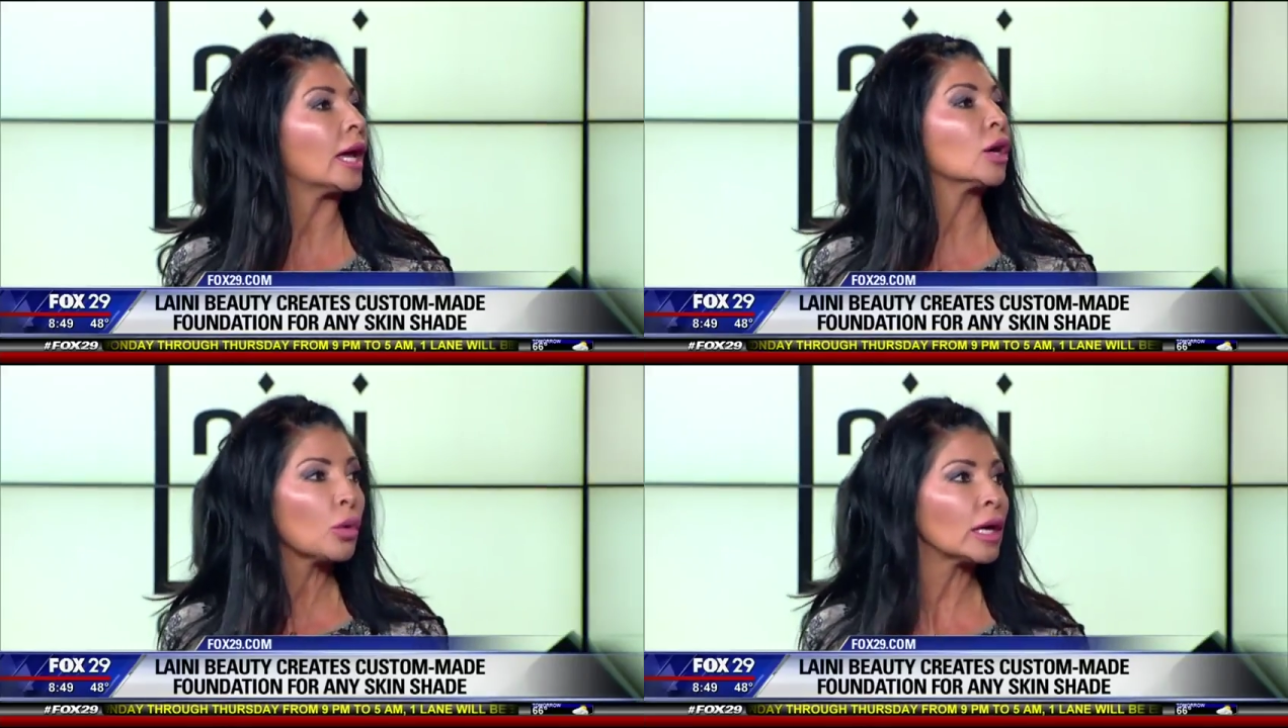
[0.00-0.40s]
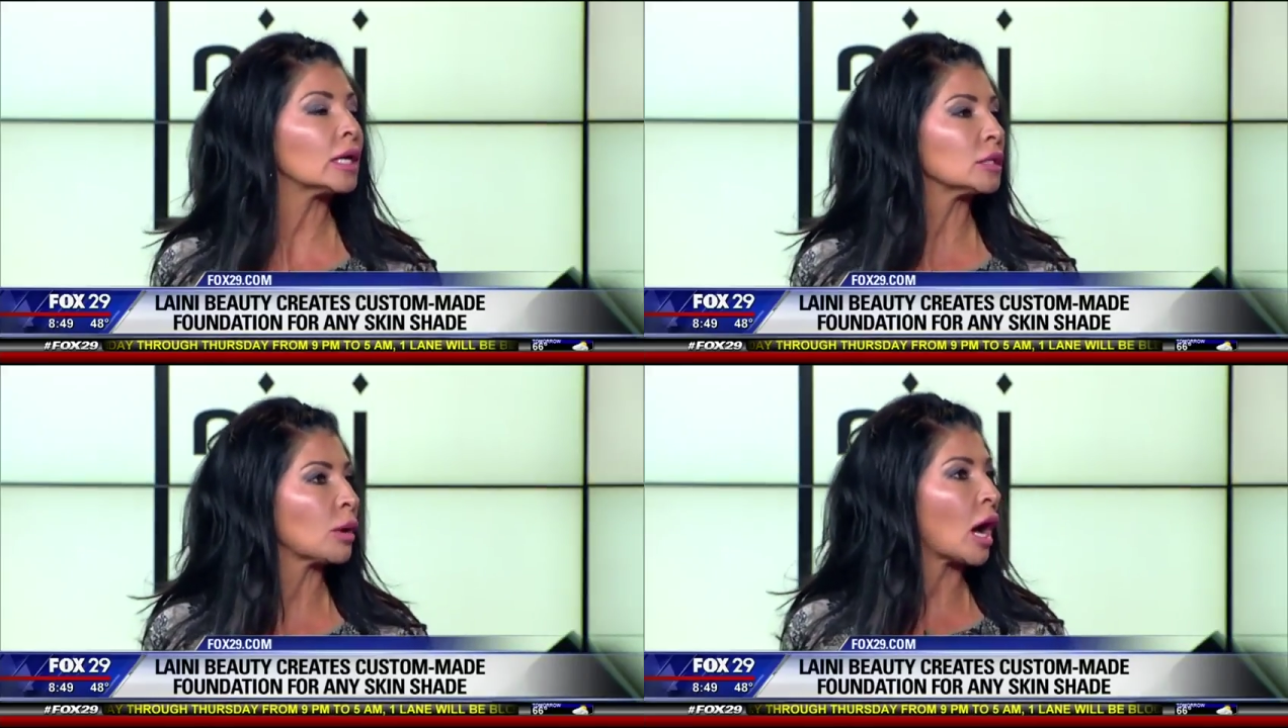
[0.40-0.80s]
and
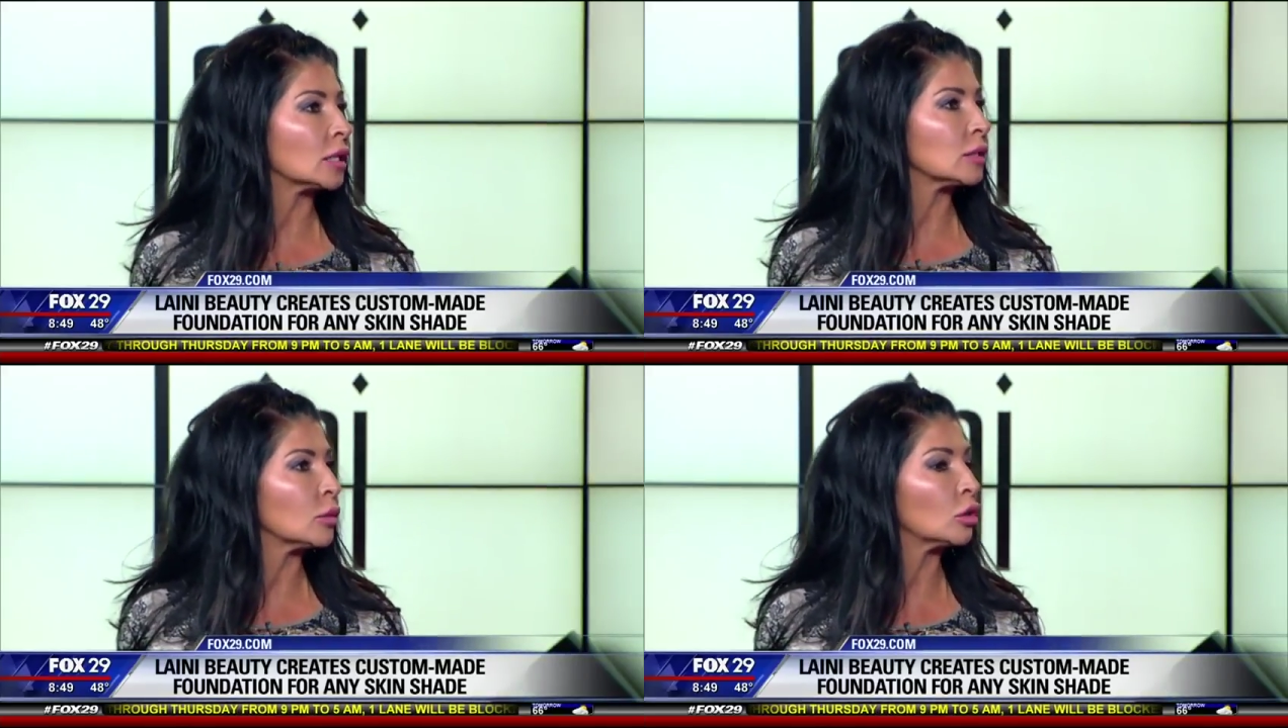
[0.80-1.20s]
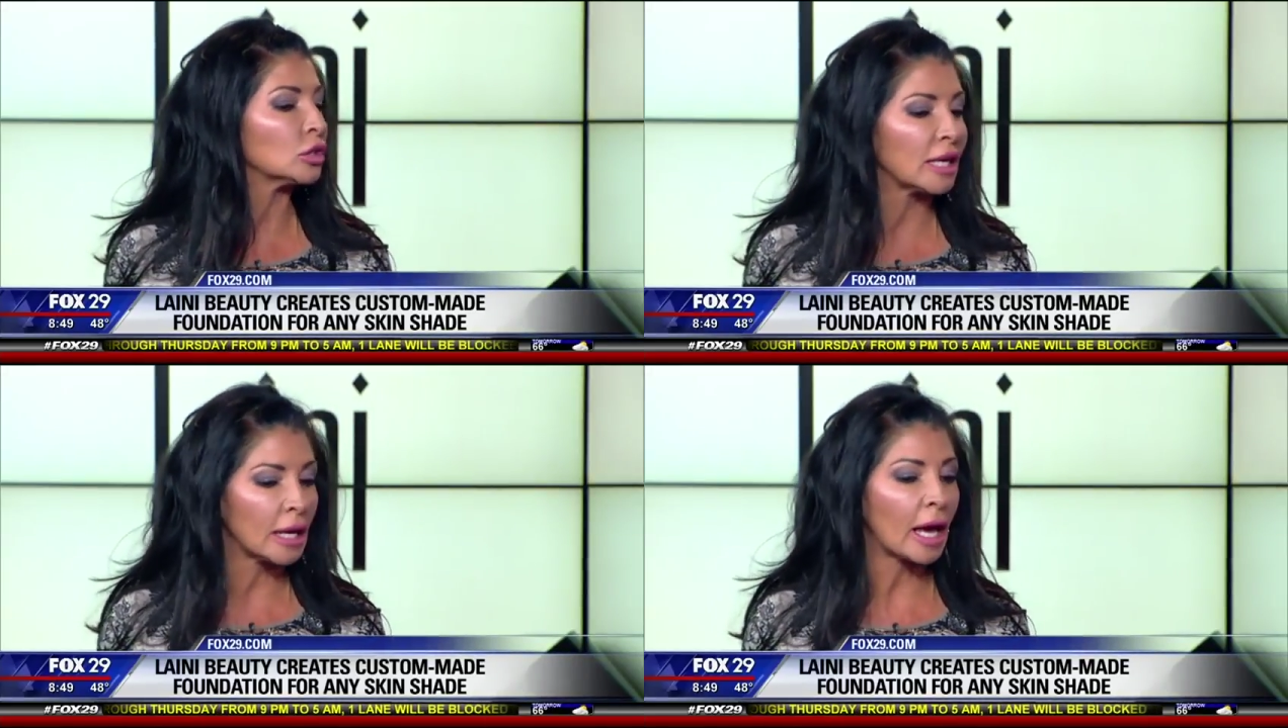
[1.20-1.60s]
quick as possible
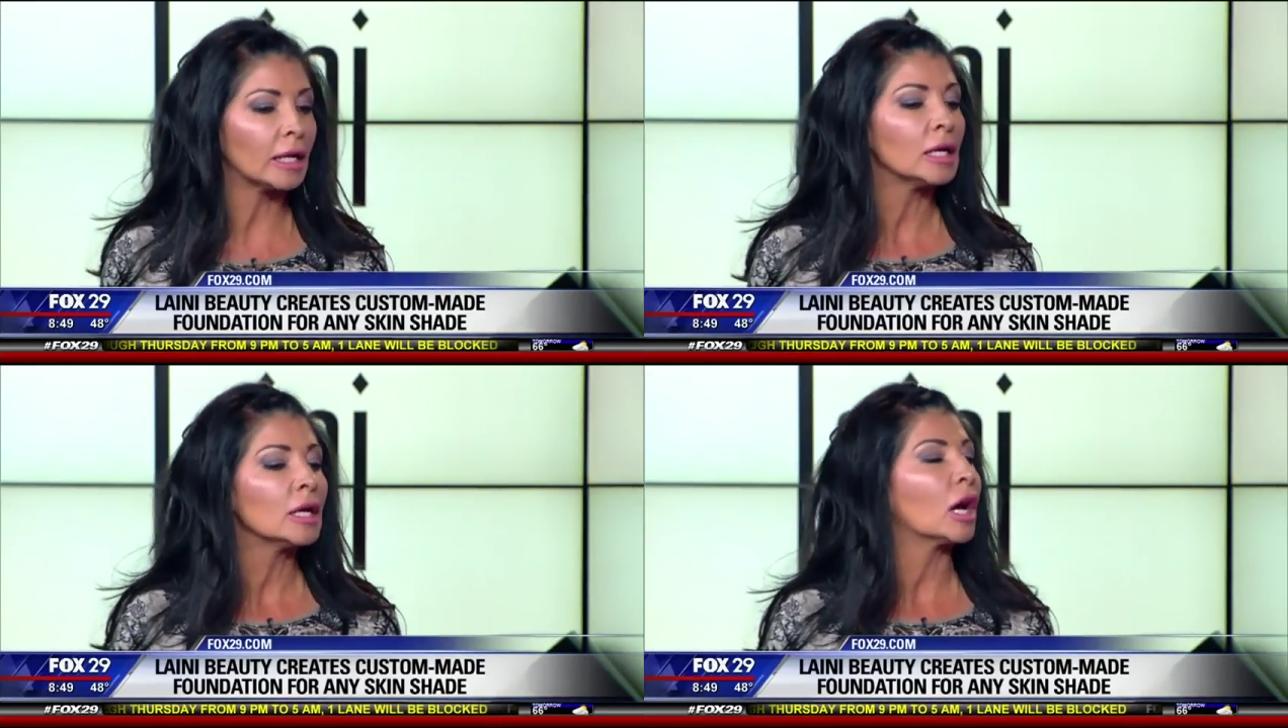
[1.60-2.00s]
to get